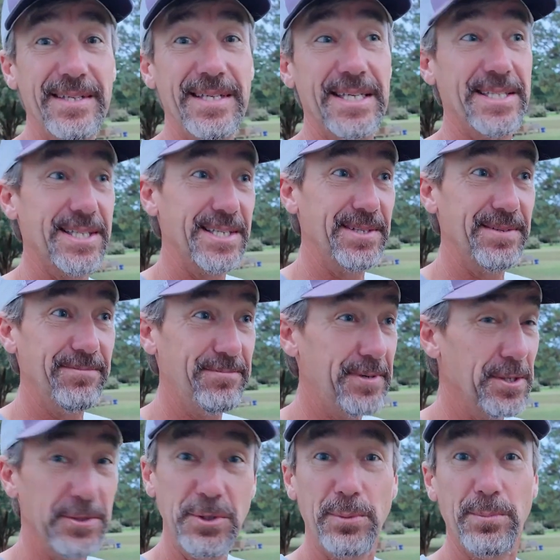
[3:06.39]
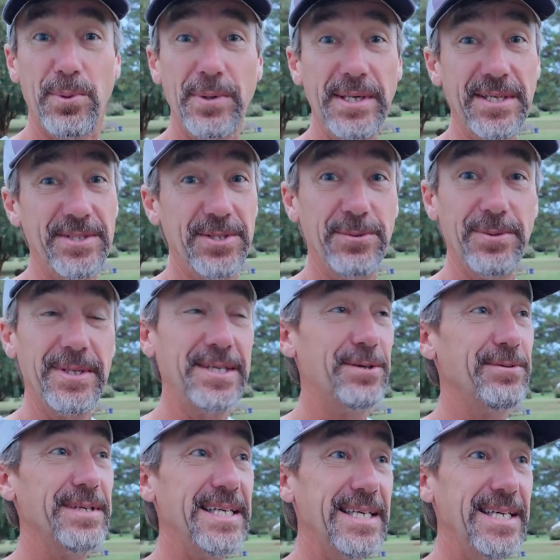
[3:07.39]
It's a failure point that you really
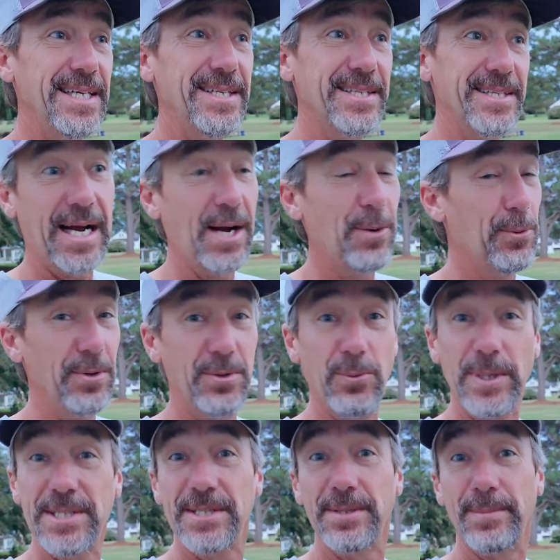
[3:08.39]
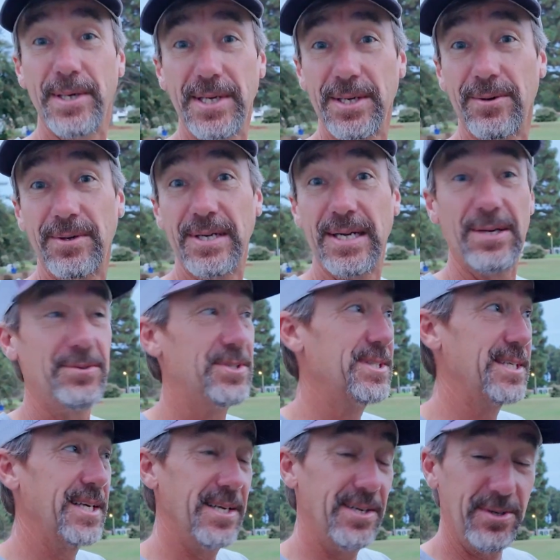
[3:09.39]
don't need. I wouldn't waste the money on it. I would
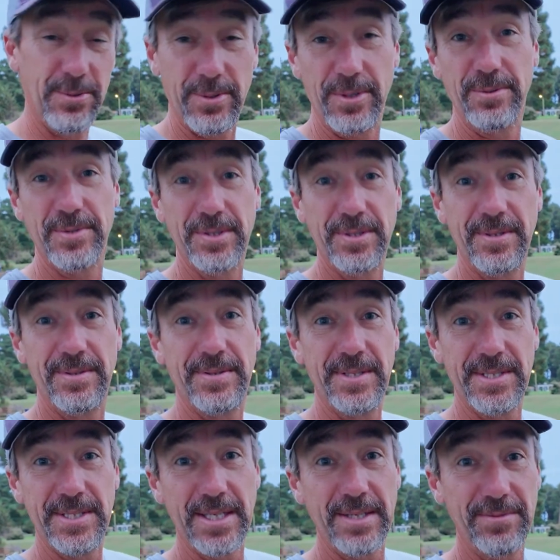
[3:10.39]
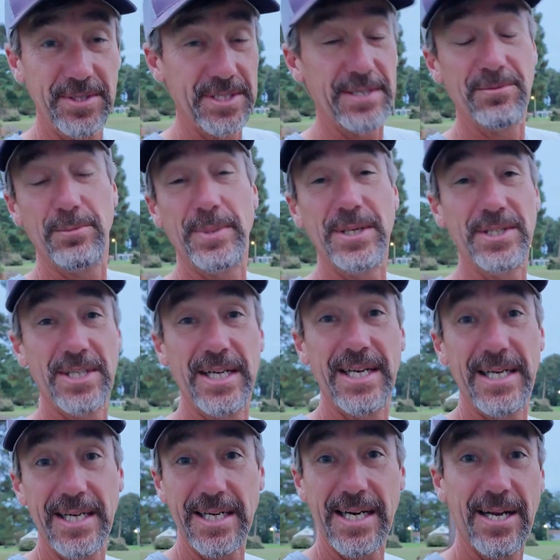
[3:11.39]
just get a Terrova. Save yourself a bunch of
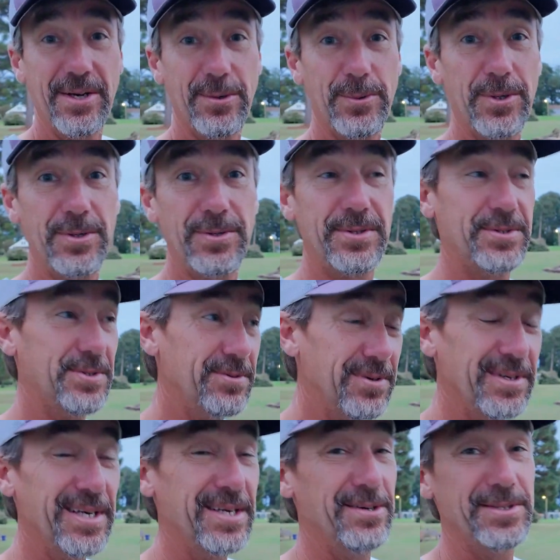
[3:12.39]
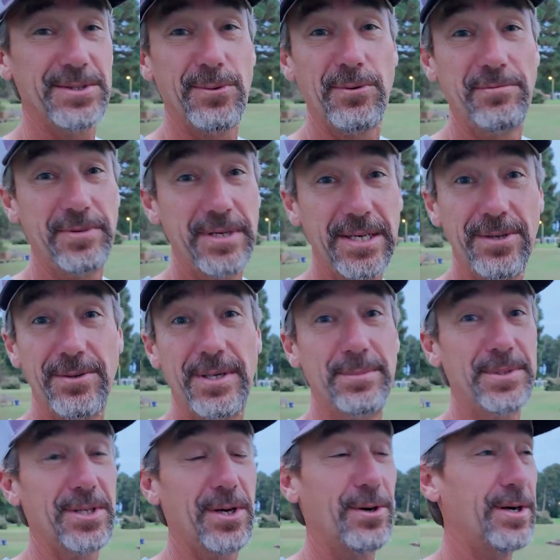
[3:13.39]
headache down the road, because sooner or later it's going to fail. I'm
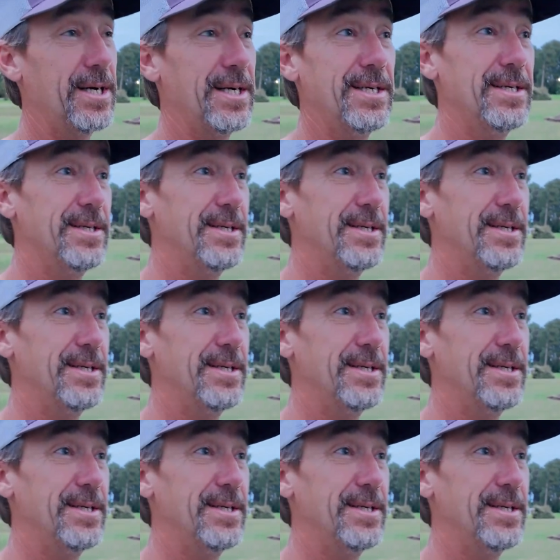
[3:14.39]
sorry.